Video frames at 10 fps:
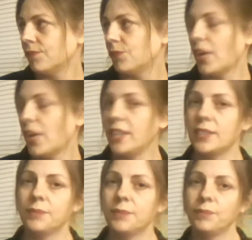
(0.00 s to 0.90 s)

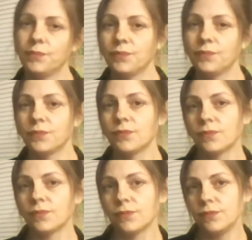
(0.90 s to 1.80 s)

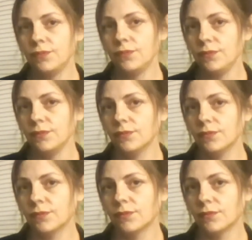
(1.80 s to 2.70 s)

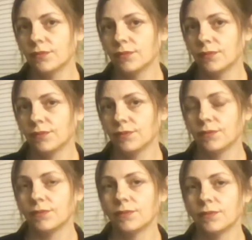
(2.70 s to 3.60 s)

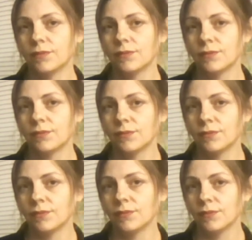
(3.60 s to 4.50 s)

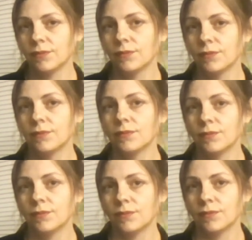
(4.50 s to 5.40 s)
(not speaking)